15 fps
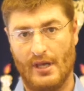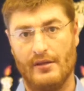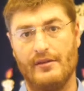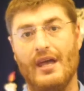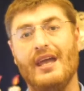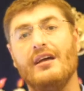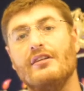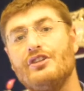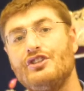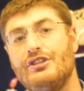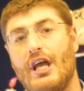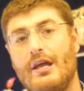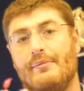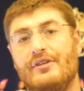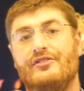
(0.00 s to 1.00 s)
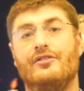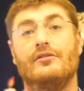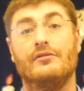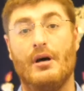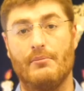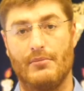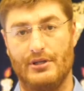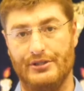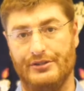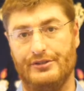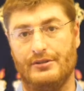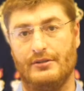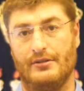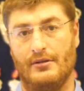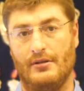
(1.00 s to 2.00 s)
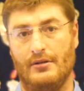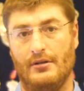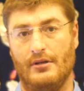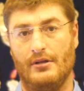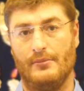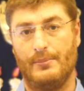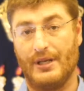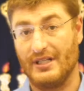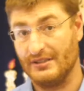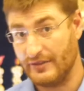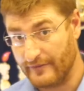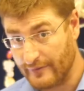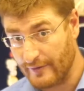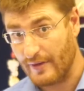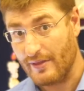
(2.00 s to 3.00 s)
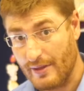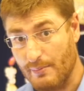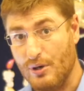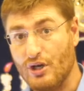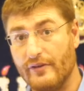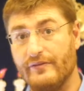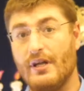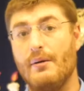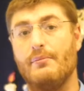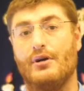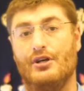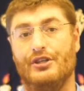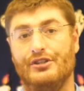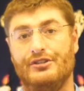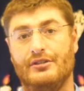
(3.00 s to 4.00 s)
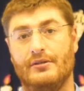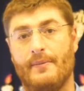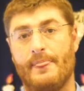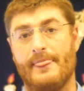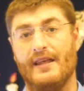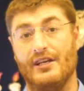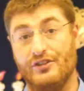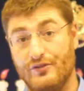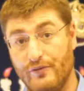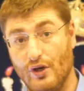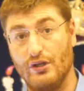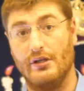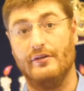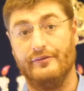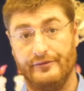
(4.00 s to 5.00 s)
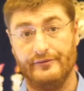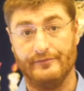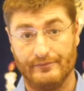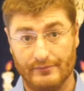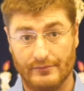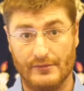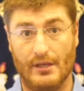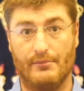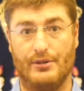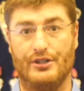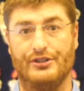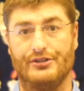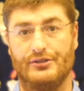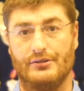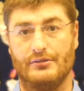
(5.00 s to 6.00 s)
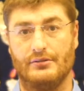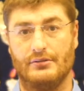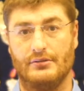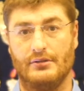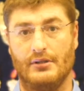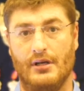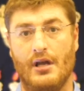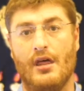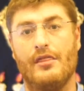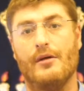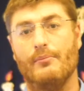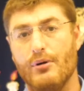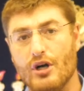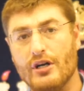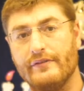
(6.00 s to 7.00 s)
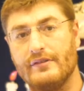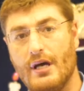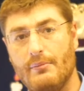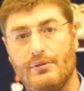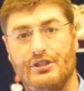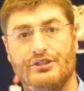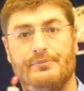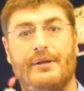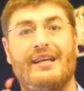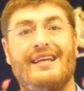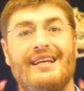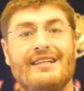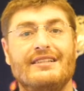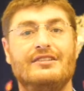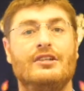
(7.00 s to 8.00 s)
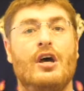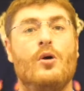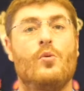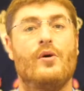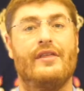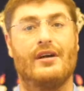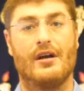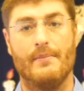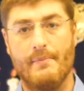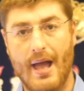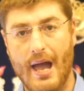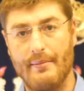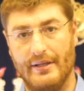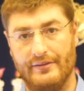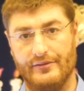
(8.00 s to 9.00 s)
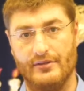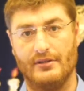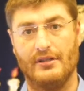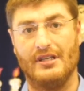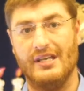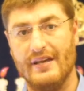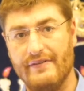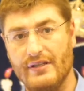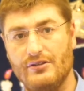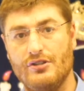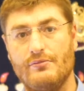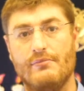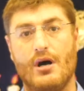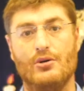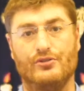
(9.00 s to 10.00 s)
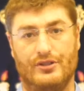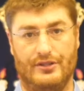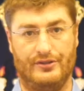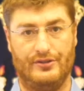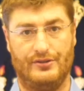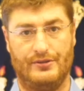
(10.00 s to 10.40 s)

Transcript: The English name is Numbers, because of the book of Numbers is full of numbers. The book of Numbers begins with a commandment given to Moses.